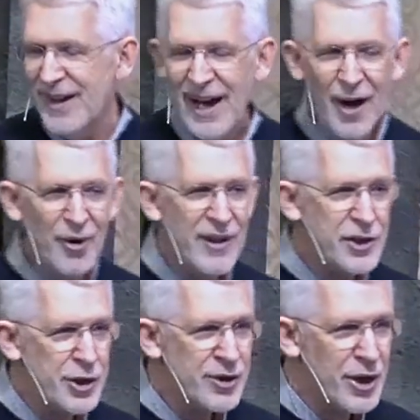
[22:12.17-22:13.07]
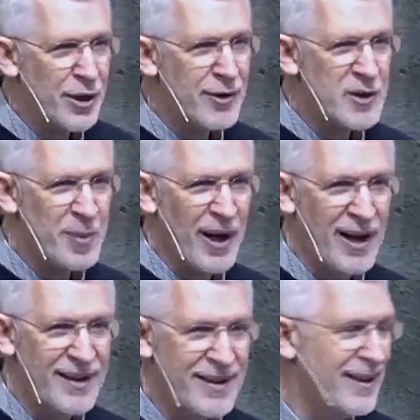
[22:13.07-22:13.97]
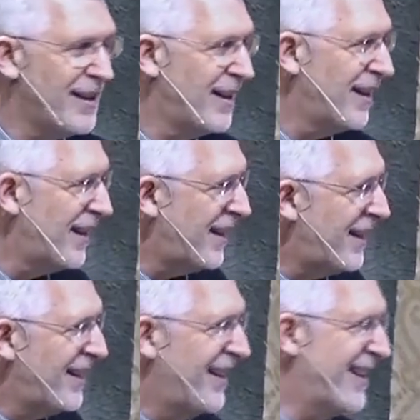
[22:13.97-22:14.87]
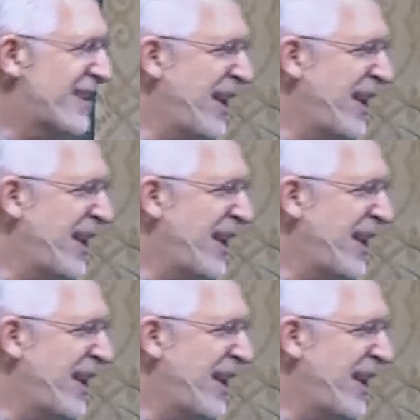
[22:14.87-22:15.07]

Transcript: How are the Jews going to respond? It